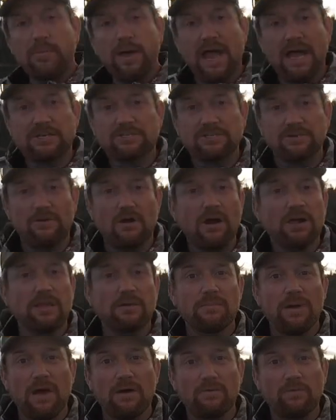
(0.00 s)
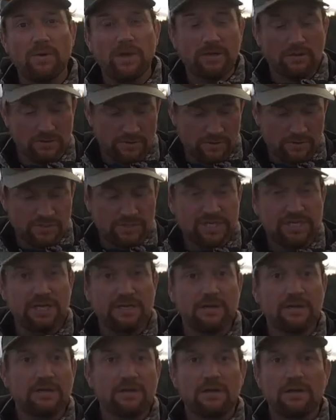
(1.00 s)
Passion Rocky Mountain wiggle hoochie,
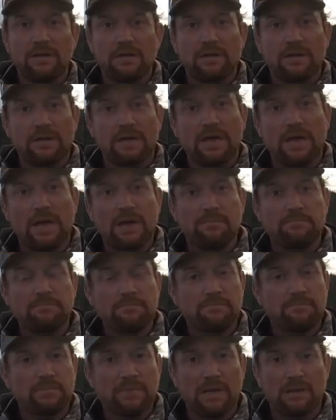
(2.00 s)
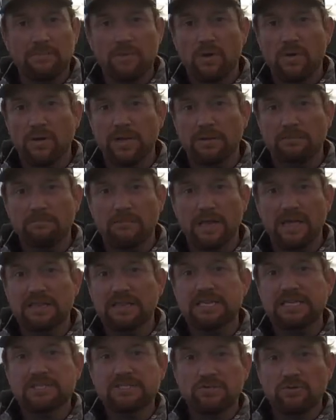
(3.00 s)
I'm going at
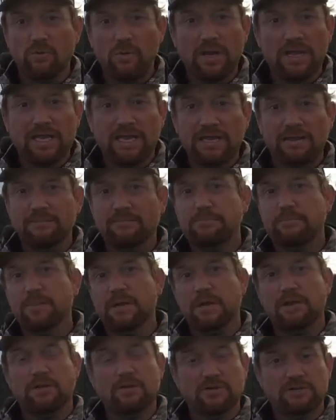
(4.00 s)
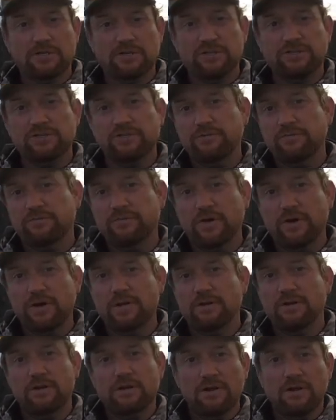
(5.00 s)
least 20, but closer to 2 foot,
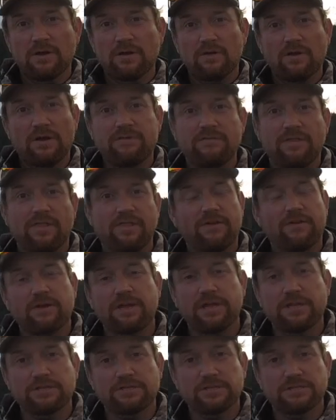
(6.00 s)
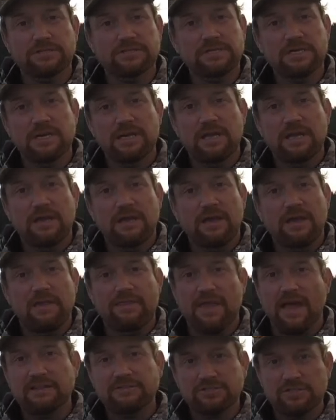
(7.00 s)
or even 30 inches. And
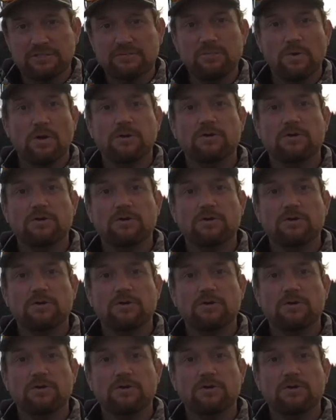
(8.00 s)
that's just